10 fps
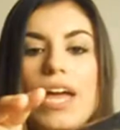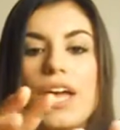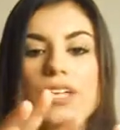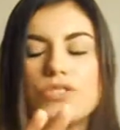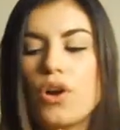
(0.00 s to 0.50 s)

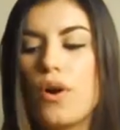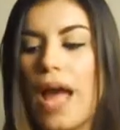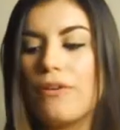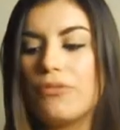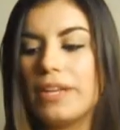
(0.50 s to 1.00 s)
So
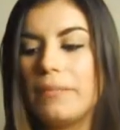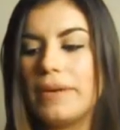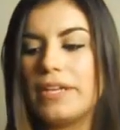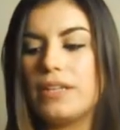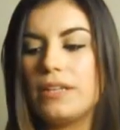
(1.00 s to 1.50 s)
I've really
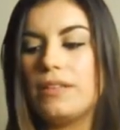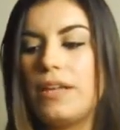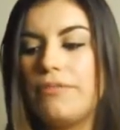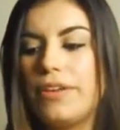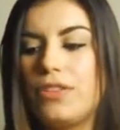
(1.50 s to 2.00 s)
been
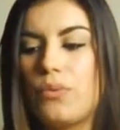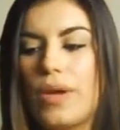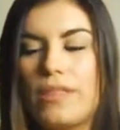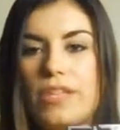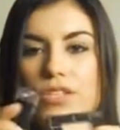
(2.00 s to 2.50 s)
loving the
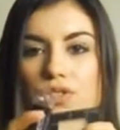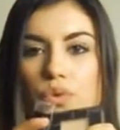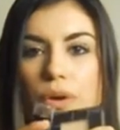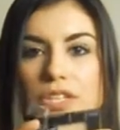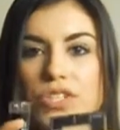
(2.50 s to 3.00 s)
way these two
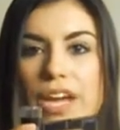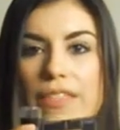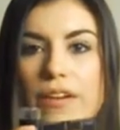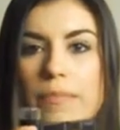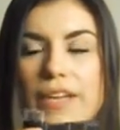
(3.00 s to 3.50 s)
work
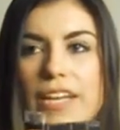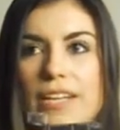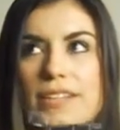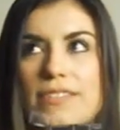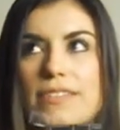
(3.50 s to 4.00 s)
together,
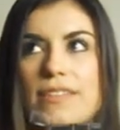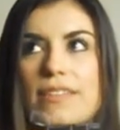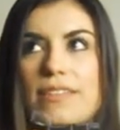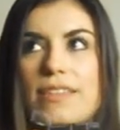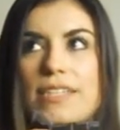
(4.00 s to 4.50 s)
because
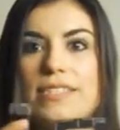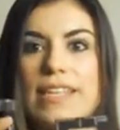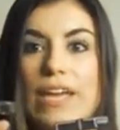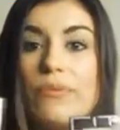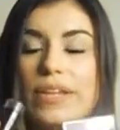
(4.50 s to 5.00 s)
the
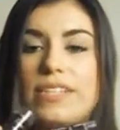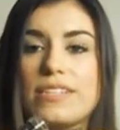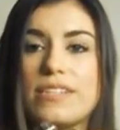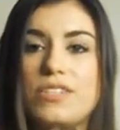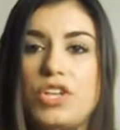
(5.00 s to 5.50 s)
stay really does
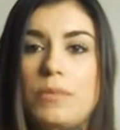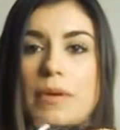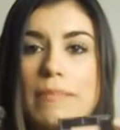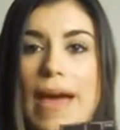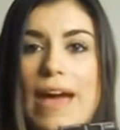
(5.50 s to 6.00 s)
continue to be
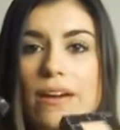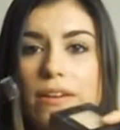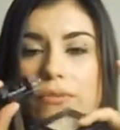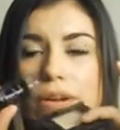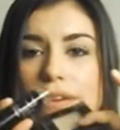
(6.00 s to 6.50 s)
matte,
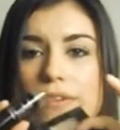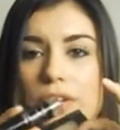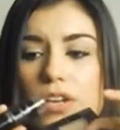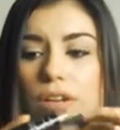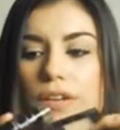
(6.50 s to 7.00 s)

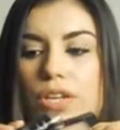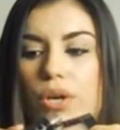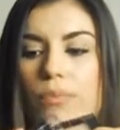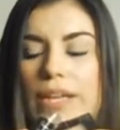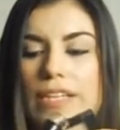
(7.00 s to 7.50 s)
even, you
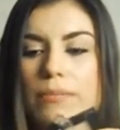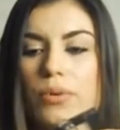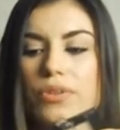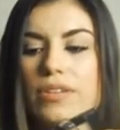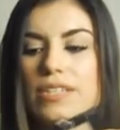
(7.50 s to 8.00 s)
know, blending
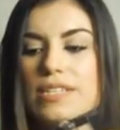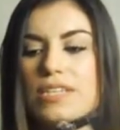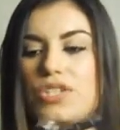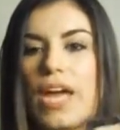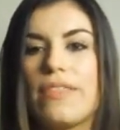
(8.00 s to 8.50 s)
both of these
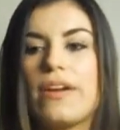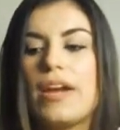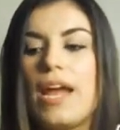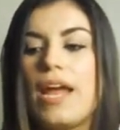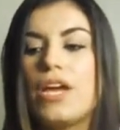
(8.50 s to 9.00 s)
in
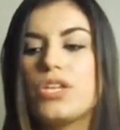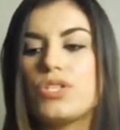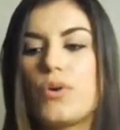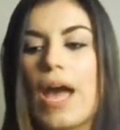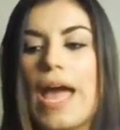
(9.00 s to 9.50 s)
together.
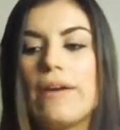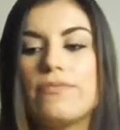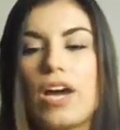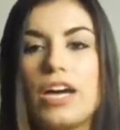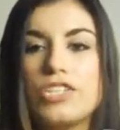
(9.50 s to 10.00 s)
So I have
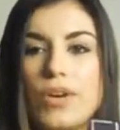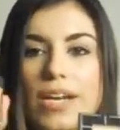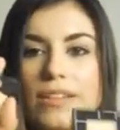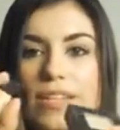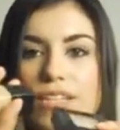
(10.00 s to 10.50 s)
not
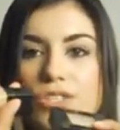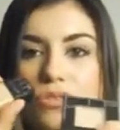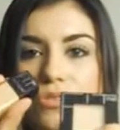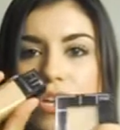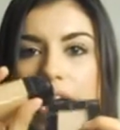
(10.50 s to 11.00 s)
tried these
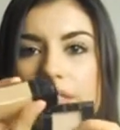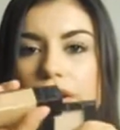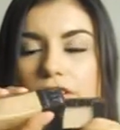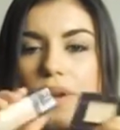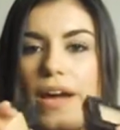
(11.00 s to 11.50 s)
two together,
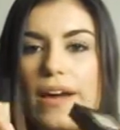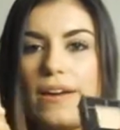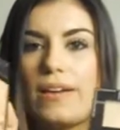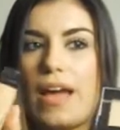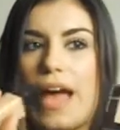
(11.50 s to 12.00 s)
so I
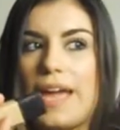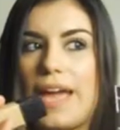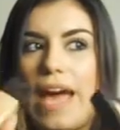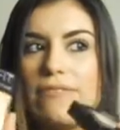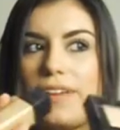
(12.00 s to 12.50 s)

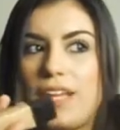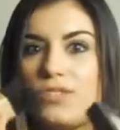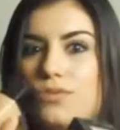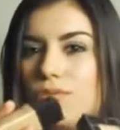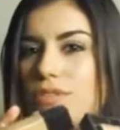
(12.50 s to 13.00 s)
have yet
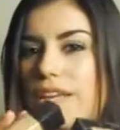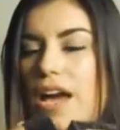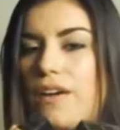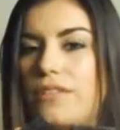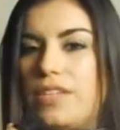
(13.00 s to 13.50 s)
to see
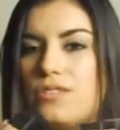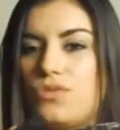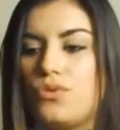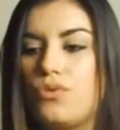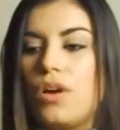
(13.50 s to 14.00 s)
how these
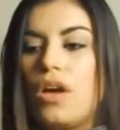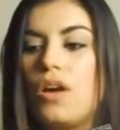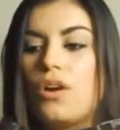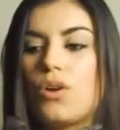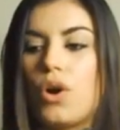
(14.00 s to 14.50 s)
two
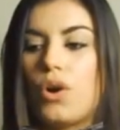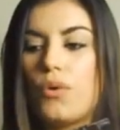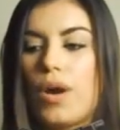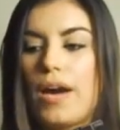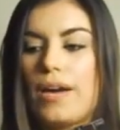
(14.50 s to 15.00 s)

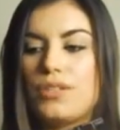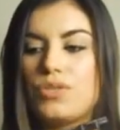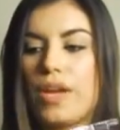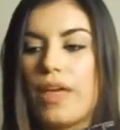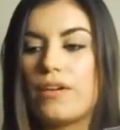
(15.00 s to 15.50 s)
go
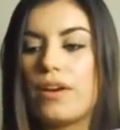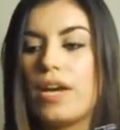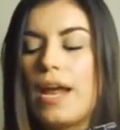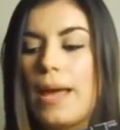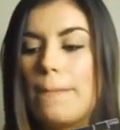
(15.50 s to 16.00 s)

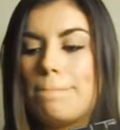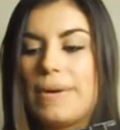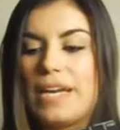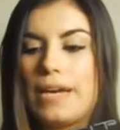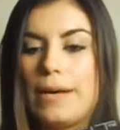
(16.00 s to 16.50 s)
together.
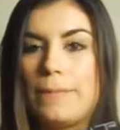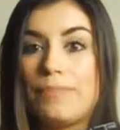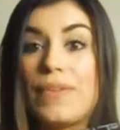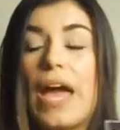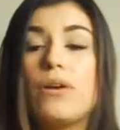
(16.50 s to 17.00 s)
But
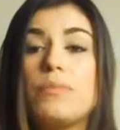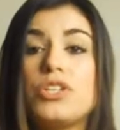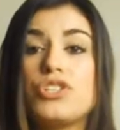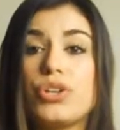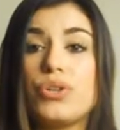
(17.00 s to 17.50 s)
I'll be
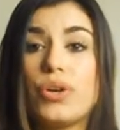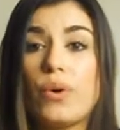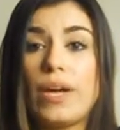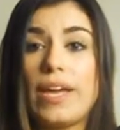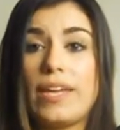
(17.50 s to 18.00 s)
sure to
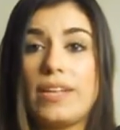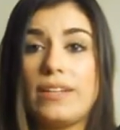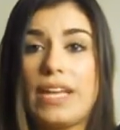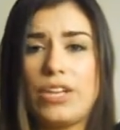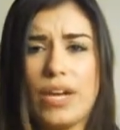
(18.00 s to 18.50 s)
go ahead
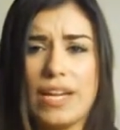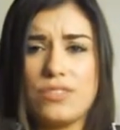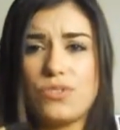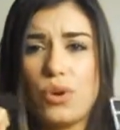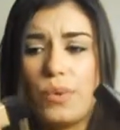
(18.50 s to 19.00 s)
and let you
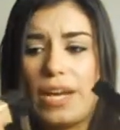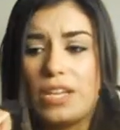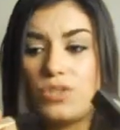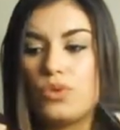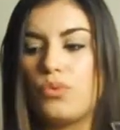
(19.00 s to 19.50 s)
guys know when I
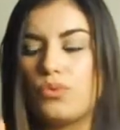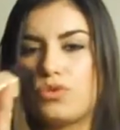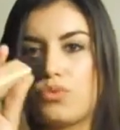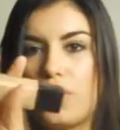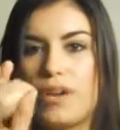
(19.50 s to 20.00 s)
do
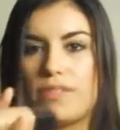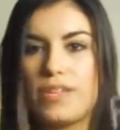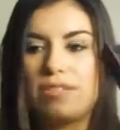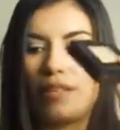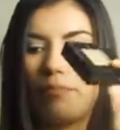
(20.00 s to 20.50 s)
wear
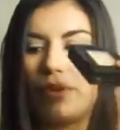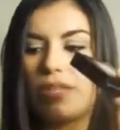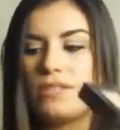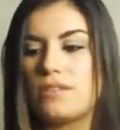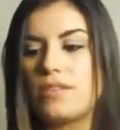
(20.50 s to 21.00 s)
this and then put
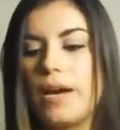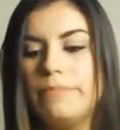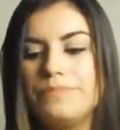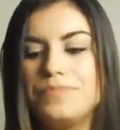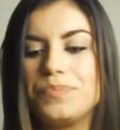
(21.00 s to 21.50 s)
this on
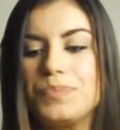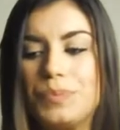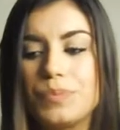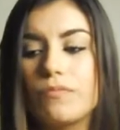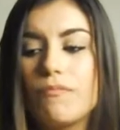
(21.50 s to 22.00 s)
top.
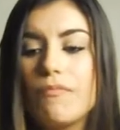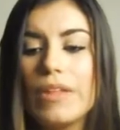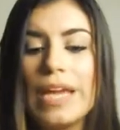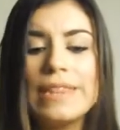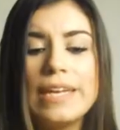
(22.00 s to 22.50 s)

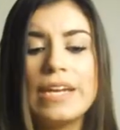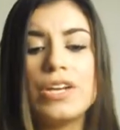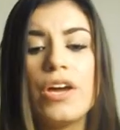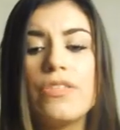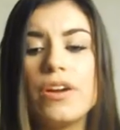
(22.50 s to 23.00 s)
And then
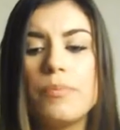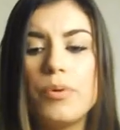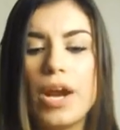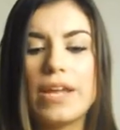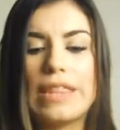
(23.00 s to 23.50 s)
another
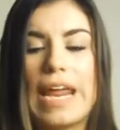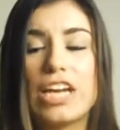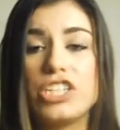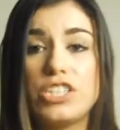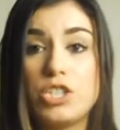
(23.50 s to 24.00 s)
product that I
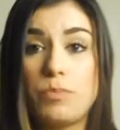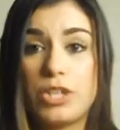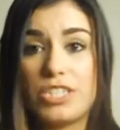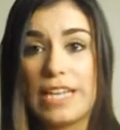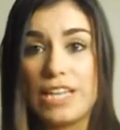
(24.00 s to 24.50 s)
actually just
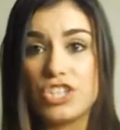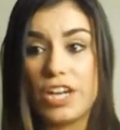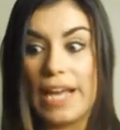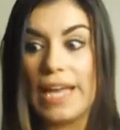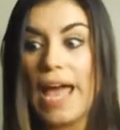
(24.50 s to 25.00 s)
purchased
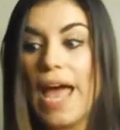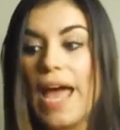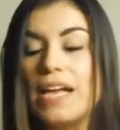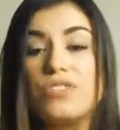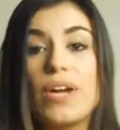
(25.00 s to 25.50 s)
yesterday.
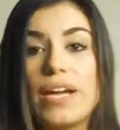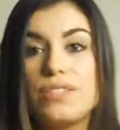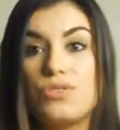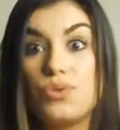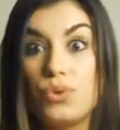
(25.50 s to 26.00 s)
As you
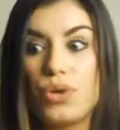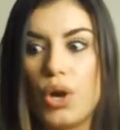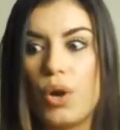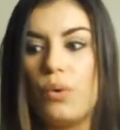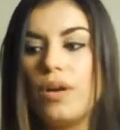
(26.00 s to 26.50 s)
guys do
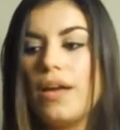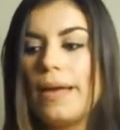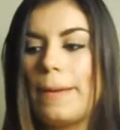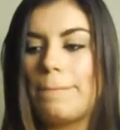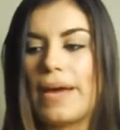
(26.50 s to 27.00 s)
know,
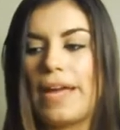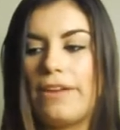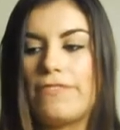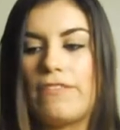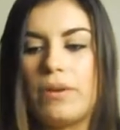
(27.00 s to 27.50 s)
my
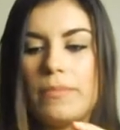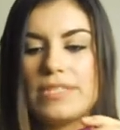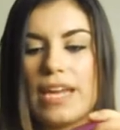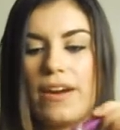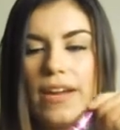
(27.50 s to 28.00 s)
favorite
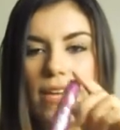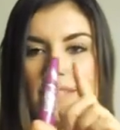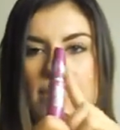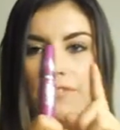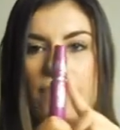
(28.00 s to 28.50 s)
mascara is
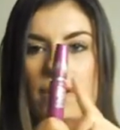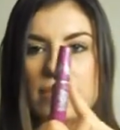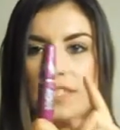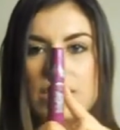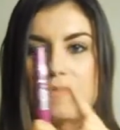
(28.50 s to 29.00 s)
the
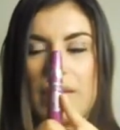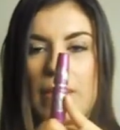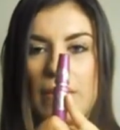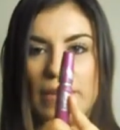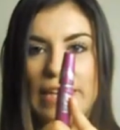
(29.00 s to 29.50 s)
Falsies by
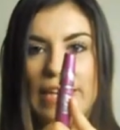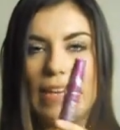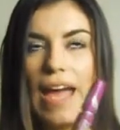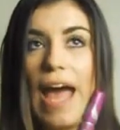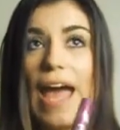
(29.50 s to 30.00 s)
Maybelline.
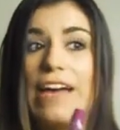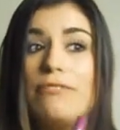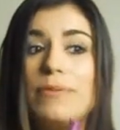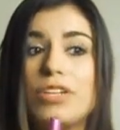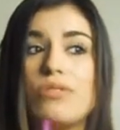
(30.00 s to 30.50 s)
I
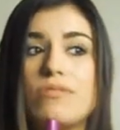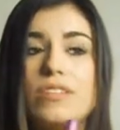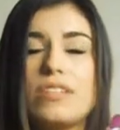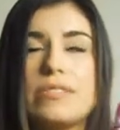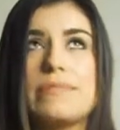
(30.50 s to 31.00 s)
have been
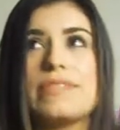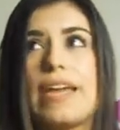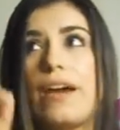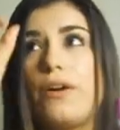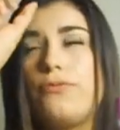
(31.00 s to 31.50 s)
using this
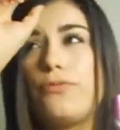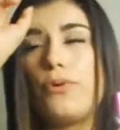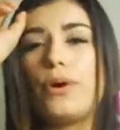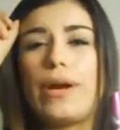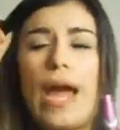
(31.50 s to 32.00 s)
mascara for,